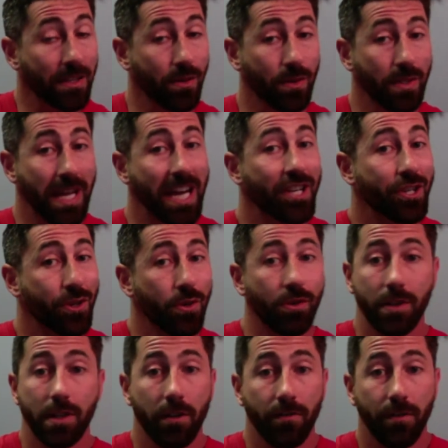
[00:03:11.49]
So it's kind of shooting
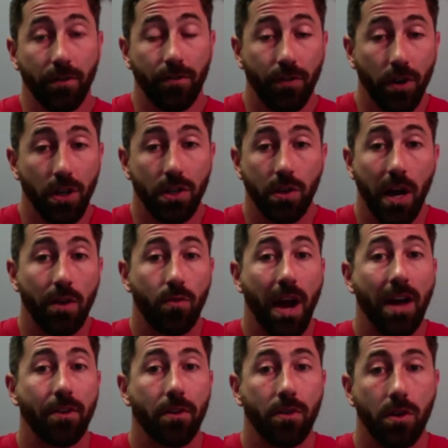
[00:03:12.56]
yourself in the foot. So I'd
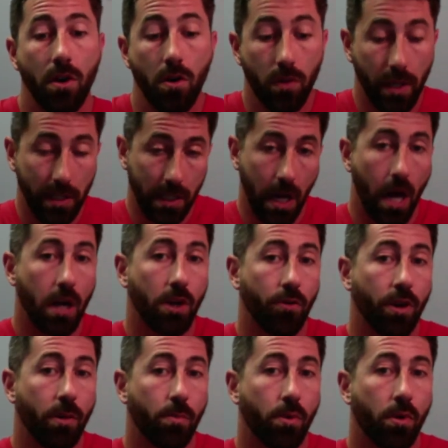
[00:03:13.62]
rather know this
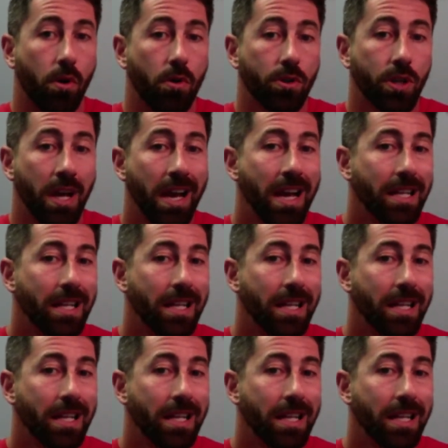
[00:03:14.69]
concrete approach.